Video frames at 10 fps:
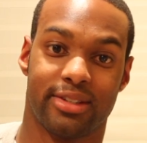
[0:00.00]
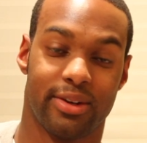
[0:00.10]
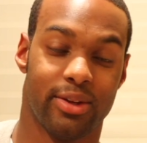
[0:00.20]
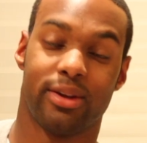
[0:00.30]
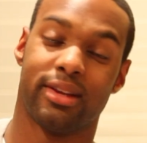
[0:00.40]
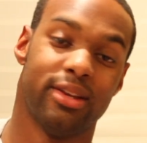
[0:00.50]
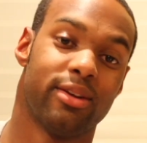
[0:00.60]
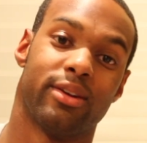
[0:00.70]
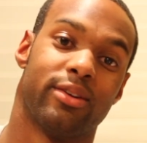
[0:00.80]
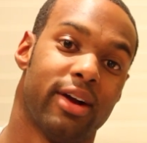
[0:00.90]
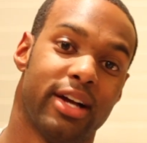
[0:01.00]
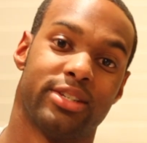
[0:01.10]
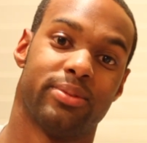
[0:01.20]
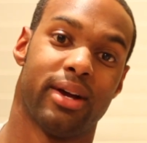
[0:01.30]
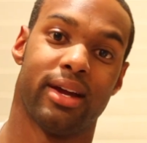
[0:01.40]
So you can
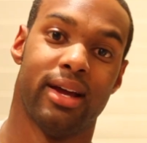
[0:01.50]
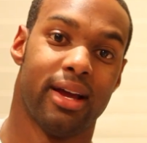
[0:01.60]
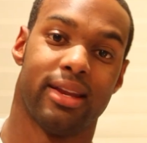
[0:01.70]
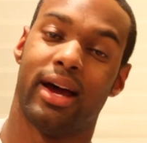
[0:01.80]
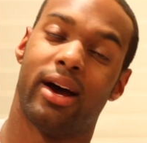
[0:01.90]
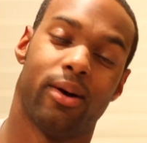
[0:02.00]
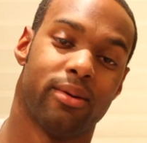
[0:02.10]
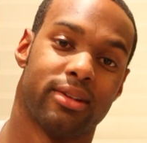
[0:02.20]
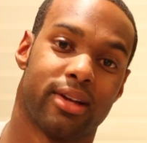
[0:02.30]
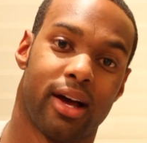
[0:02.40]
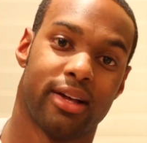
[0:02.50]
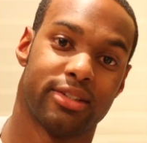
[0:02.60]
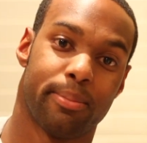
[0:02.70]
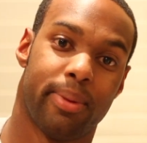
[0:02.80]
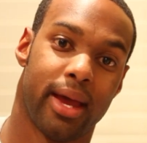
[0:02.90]
graduate not owing the
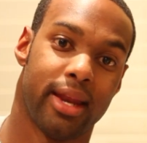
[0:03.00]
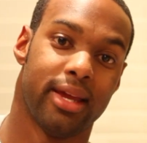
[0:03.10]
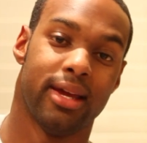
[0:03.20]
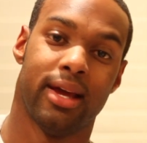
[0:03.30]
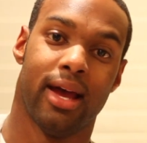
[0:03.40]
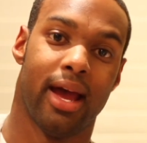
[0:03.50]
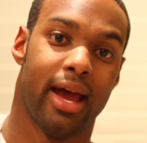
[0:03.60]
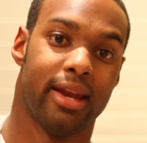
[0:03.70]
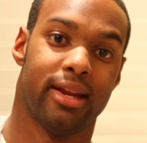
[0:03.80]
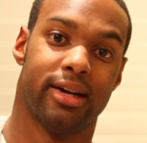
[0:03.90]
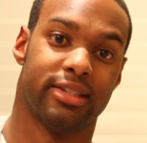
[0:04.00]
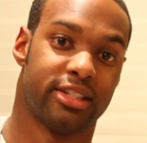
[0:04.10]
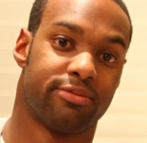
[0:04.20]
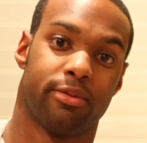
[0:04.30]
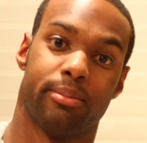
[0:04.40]
college a penny, and
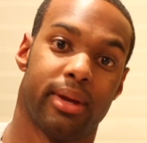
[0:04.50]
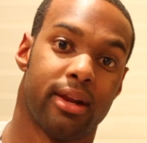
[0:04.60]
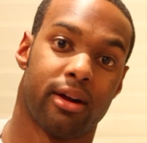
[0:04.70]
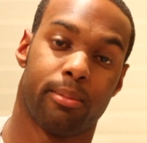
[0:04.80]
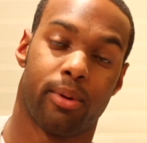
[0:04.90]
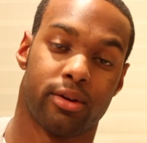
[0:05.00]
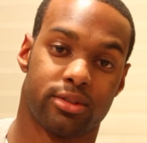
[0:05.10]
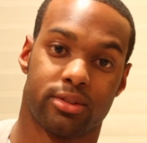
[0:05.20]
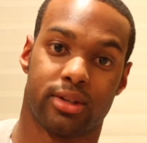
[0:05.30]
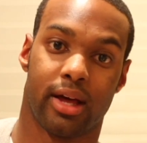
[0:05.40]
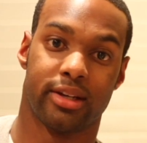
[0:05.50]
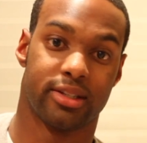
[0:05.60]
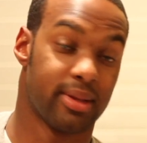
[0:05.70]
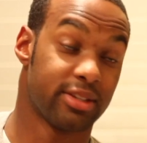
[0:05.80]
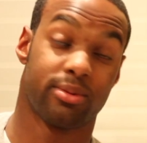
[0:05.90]
just for being on a partial
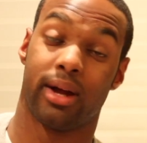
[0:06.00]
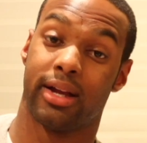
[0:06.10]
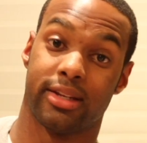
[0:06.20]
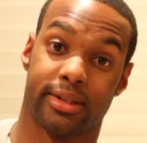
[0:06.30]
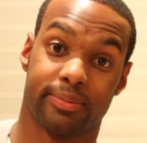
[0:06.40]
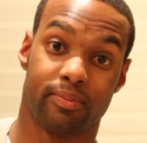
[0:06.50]
scholarship. That's what I did.